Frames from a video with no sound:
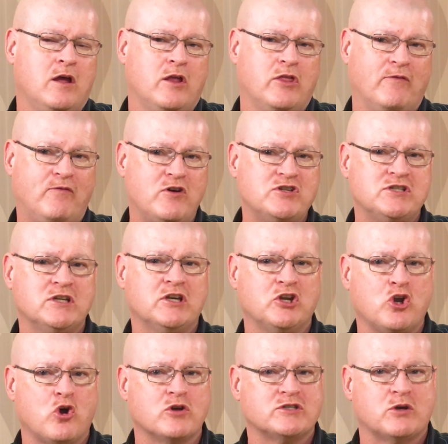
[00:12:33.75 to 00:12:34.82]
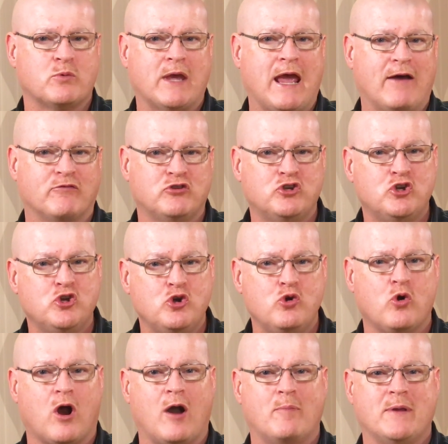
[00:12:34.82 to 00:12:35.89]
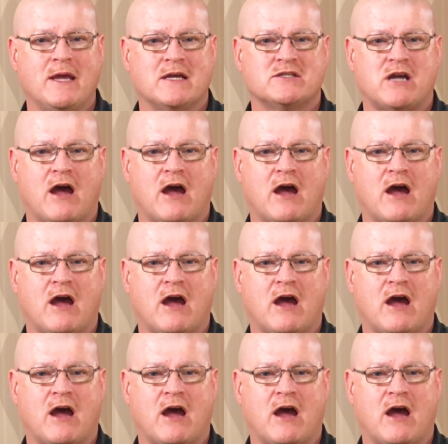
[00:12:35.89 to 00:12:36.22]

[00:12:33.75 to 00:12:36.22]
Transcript: The first thing to know is that we have two RPS